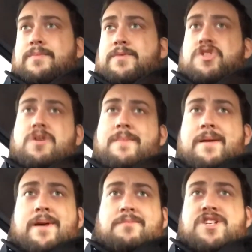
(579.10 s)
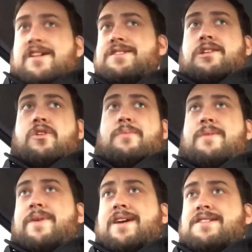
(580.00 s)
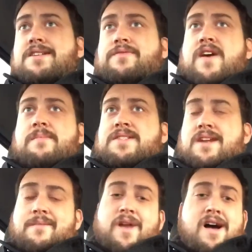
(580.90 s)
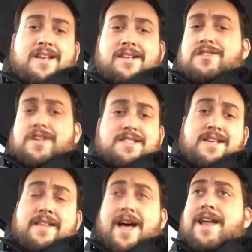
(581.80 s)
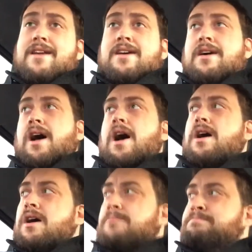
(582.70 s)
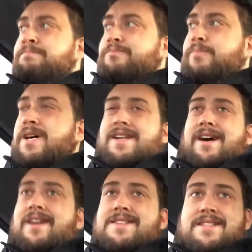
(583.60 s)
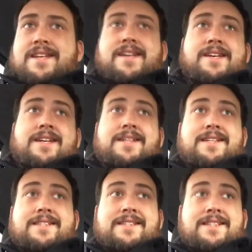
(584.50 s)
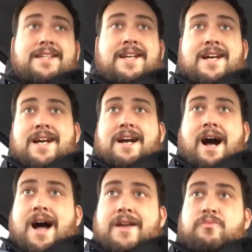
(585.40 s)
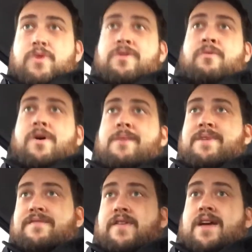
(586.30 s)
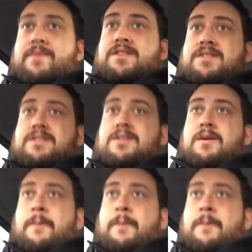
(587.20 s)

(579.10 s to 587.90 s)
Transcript: Sure, maybe I'm jealous a little bit because he's famous and I'm not. You could say that. But honestly, I wouldn't want to be famous